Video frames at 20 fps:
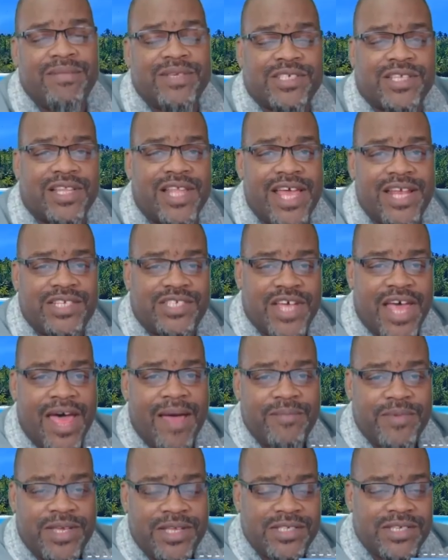Glenn
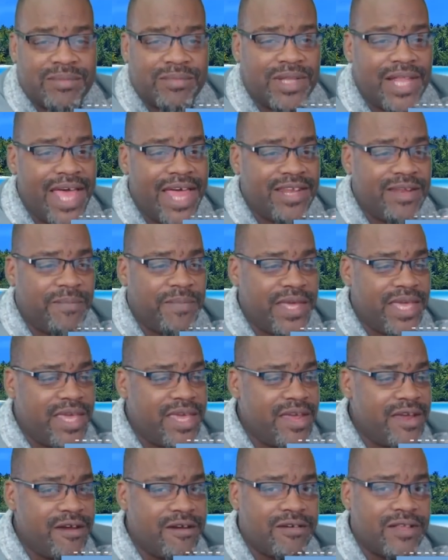Tompkins. I'm glad to be
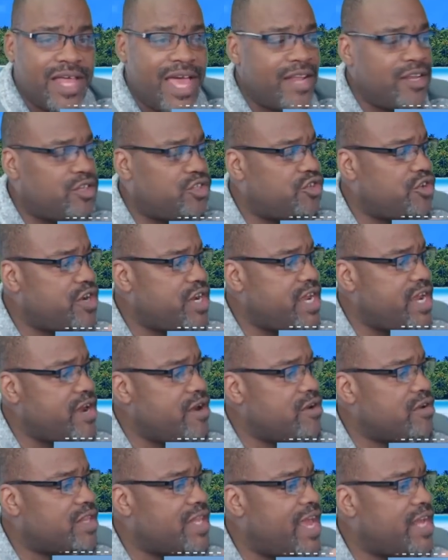here. Glad that you're
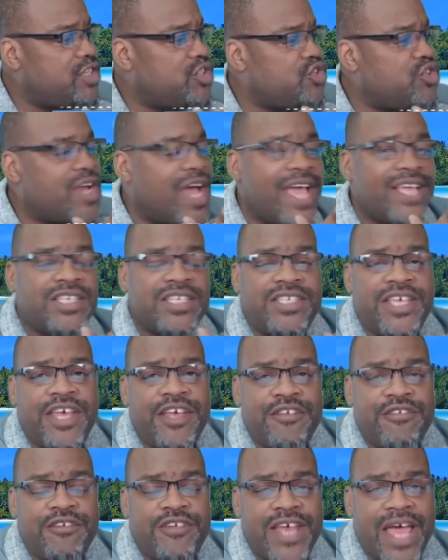here. Glad that you guys are
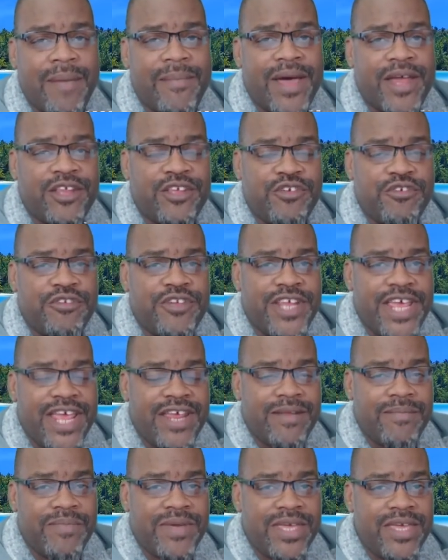taking your time out of your day
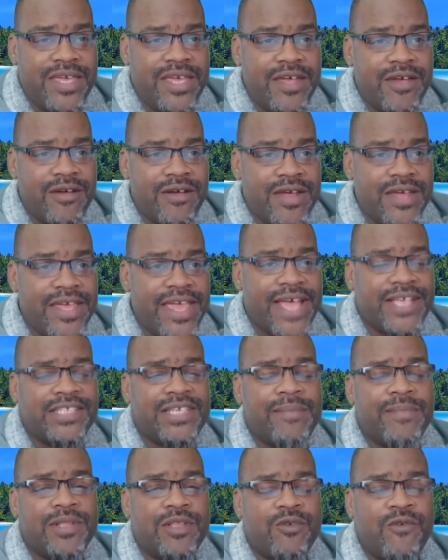to be here. Yes,
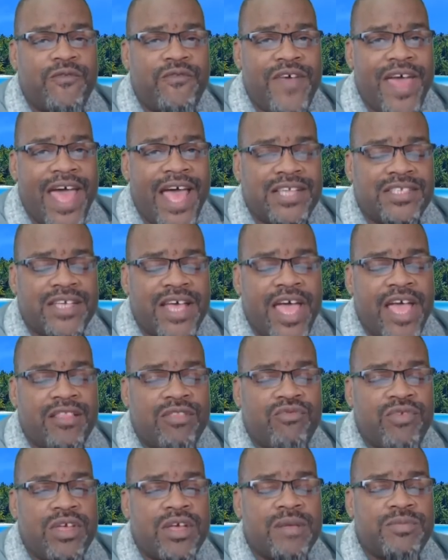I'm a little fast. I had
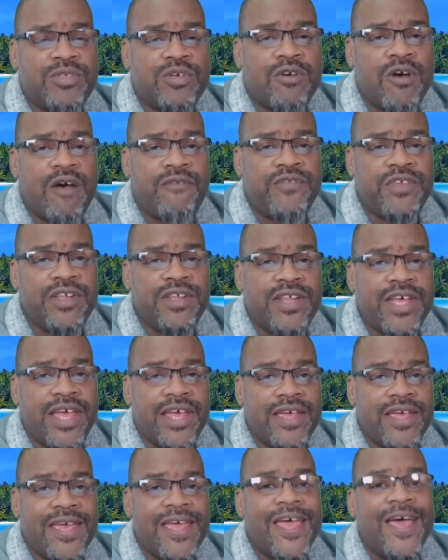three cups of coffee
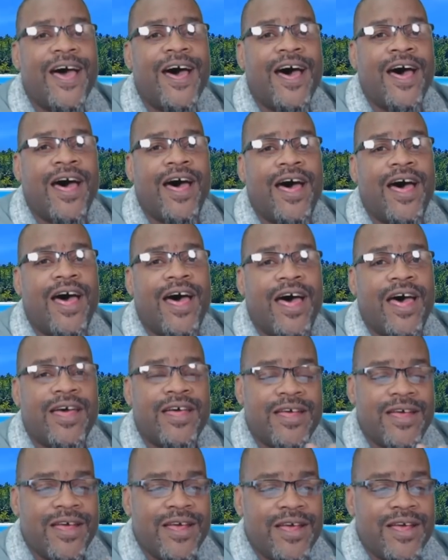today. Ha ha!
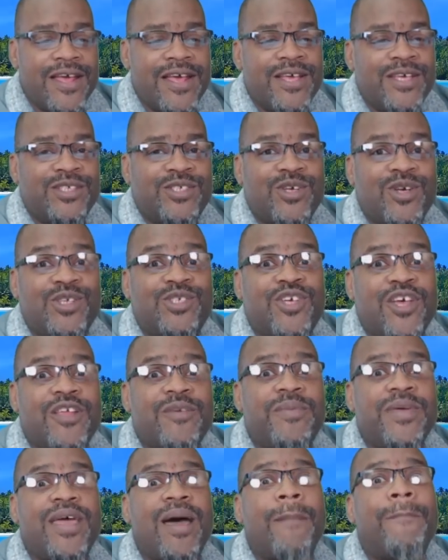So it's going
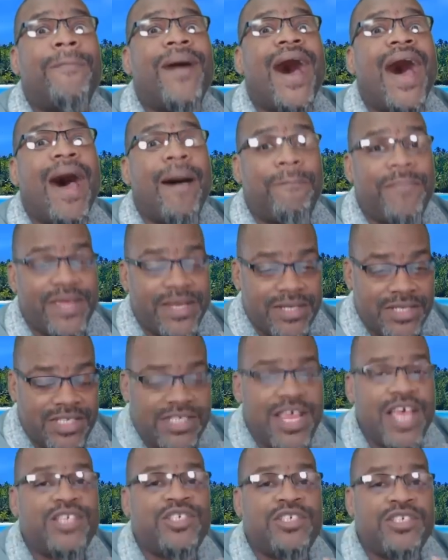to be a poppin'
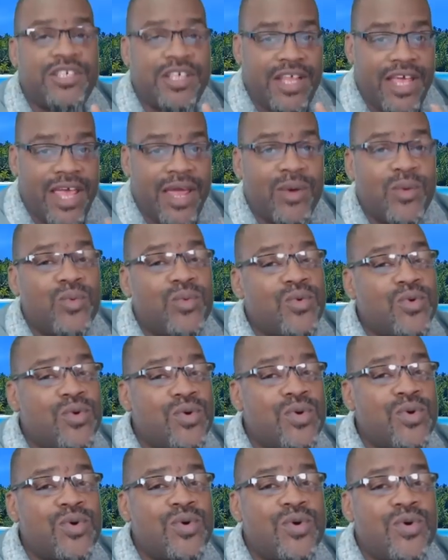session today.
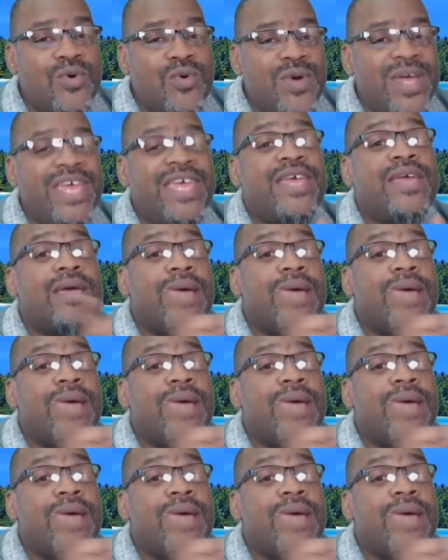Woo-wee!